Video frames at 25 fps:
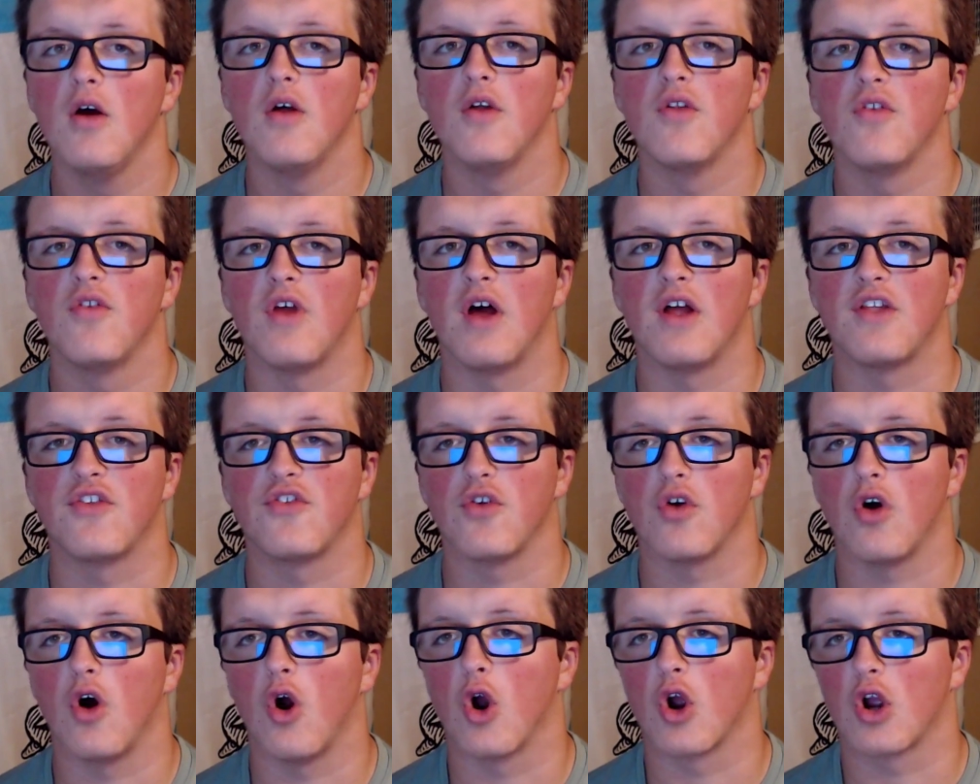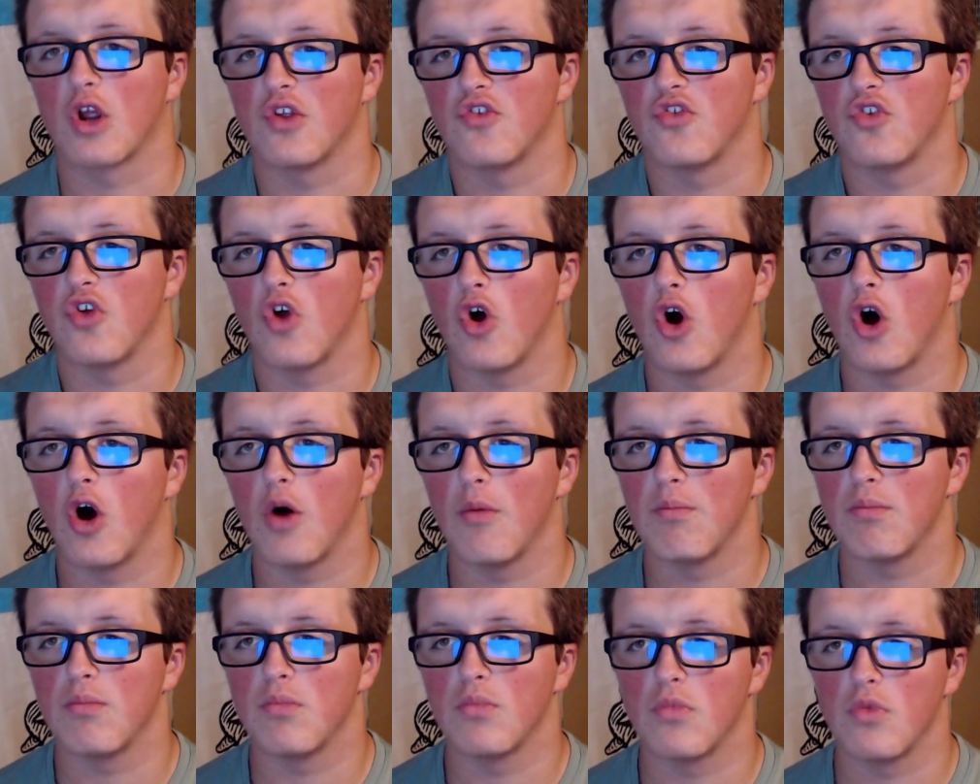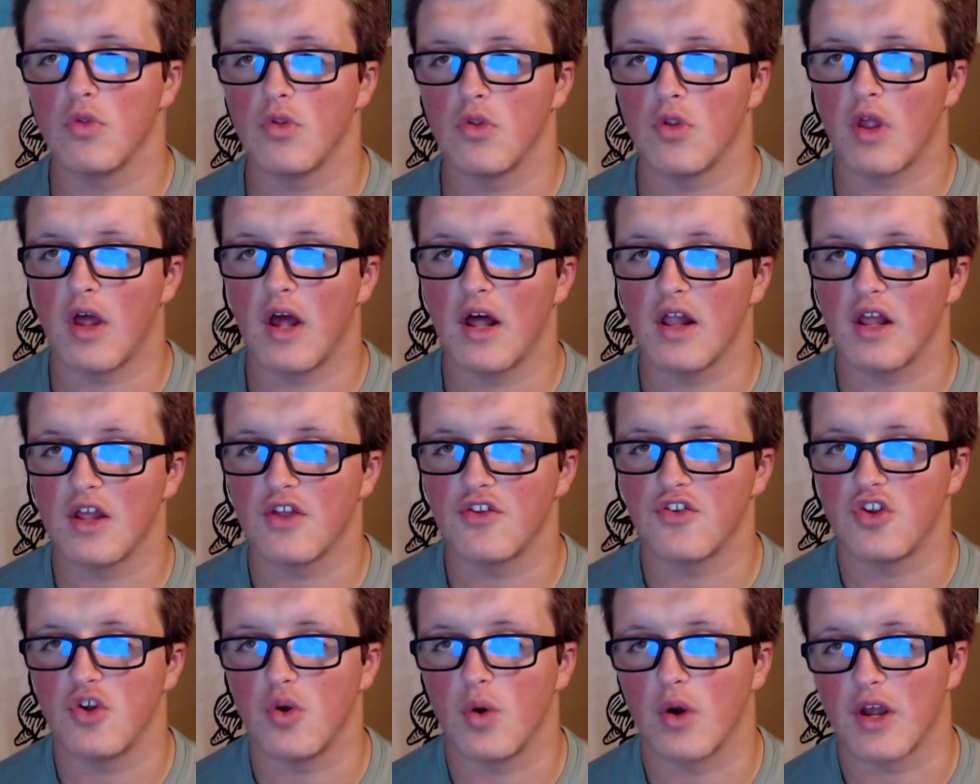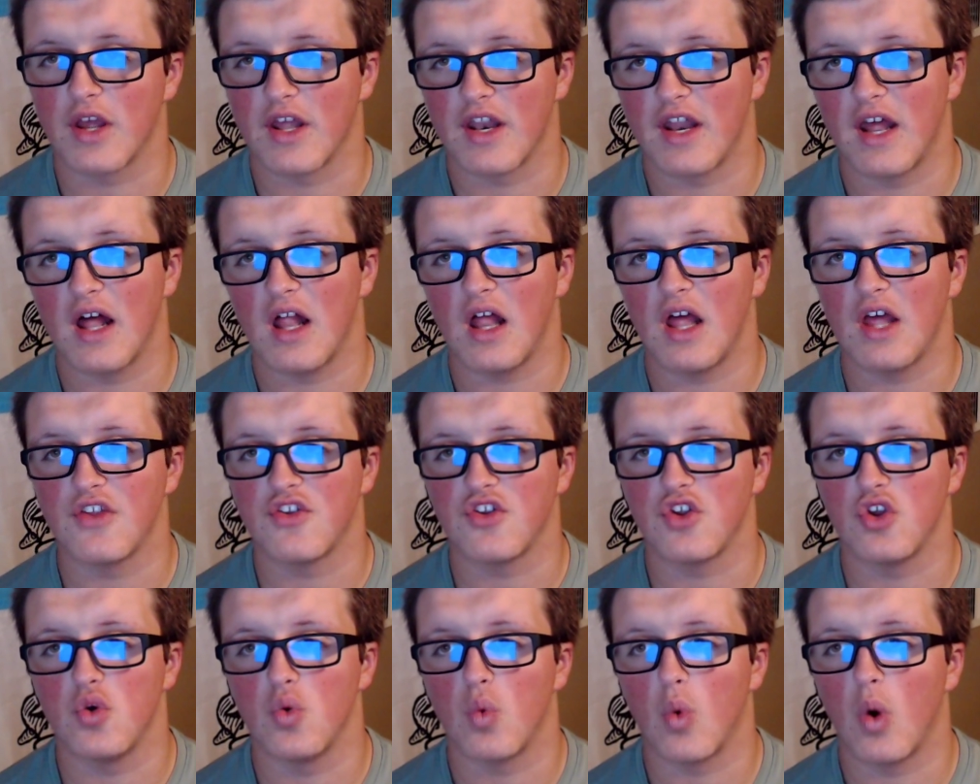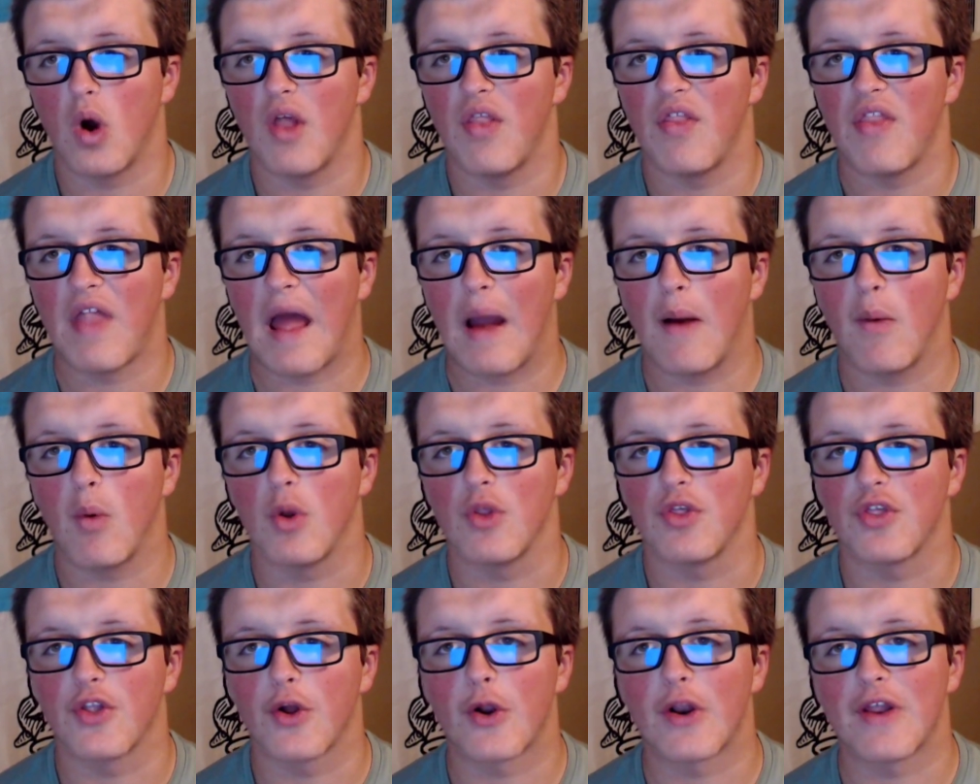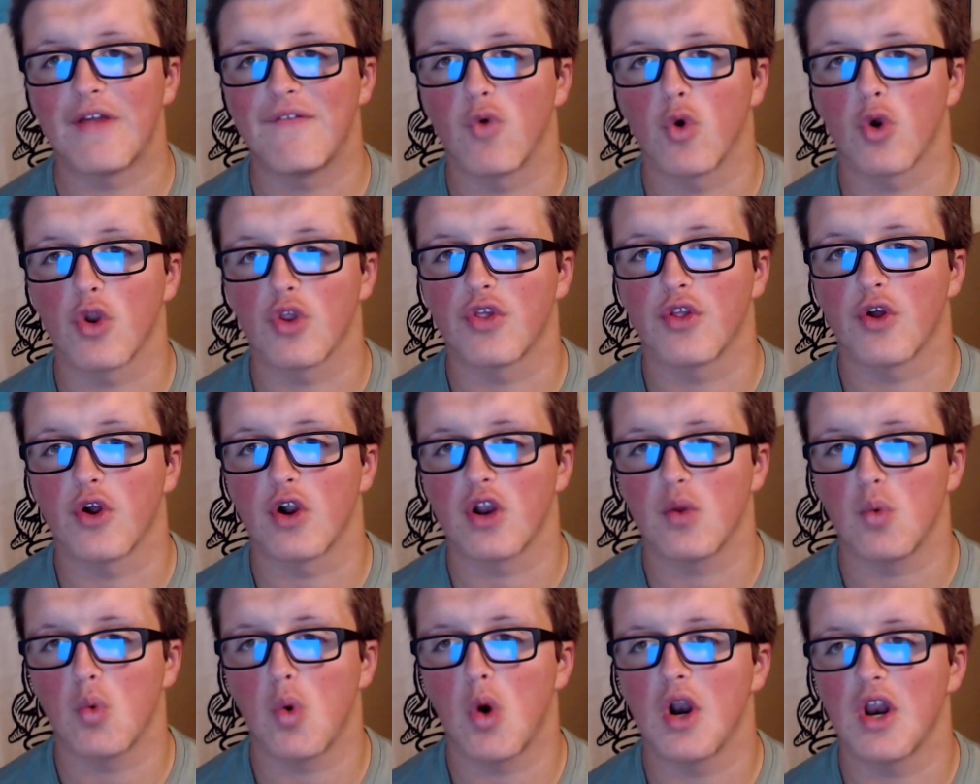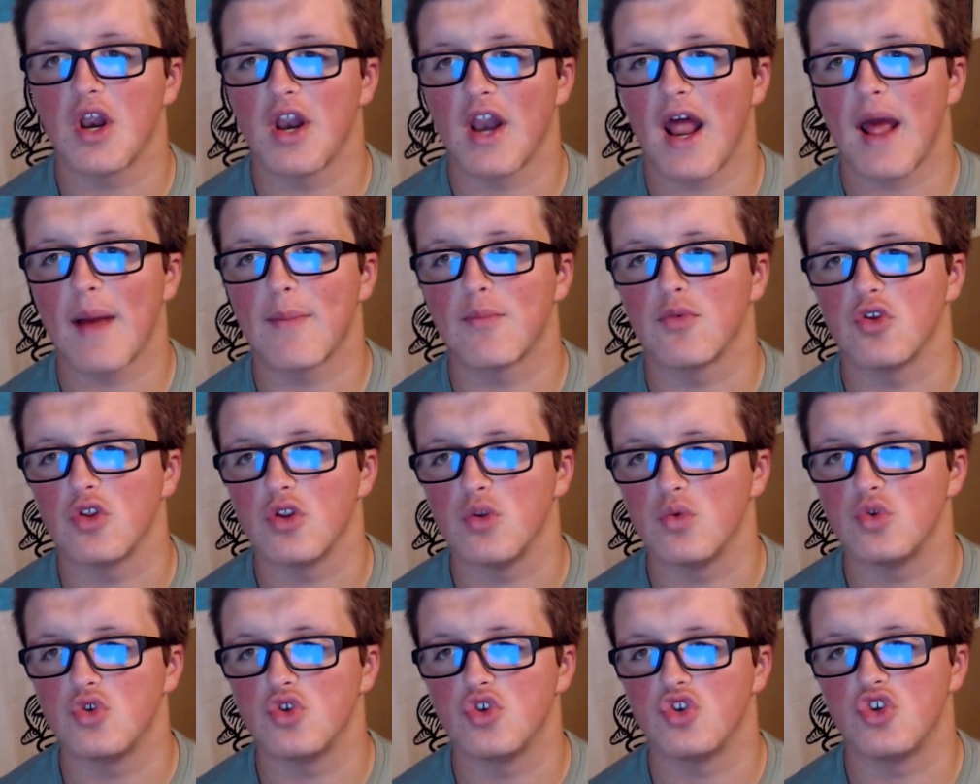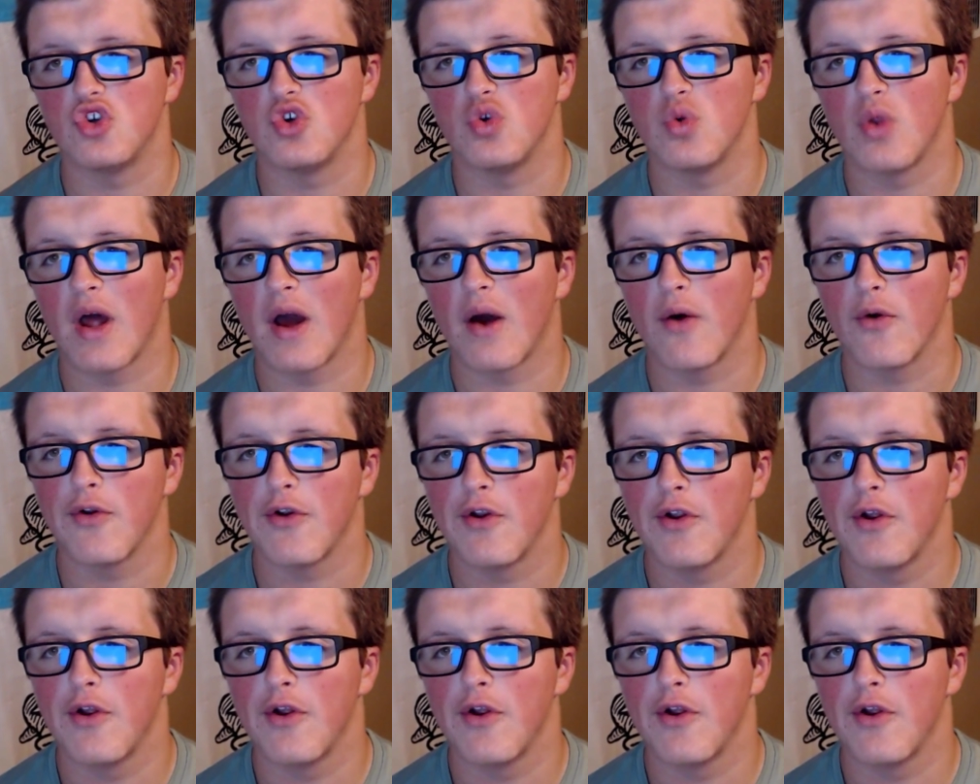So that's Arkansas. LSU, again, LSU won that one, 34-31, an absolute shootout.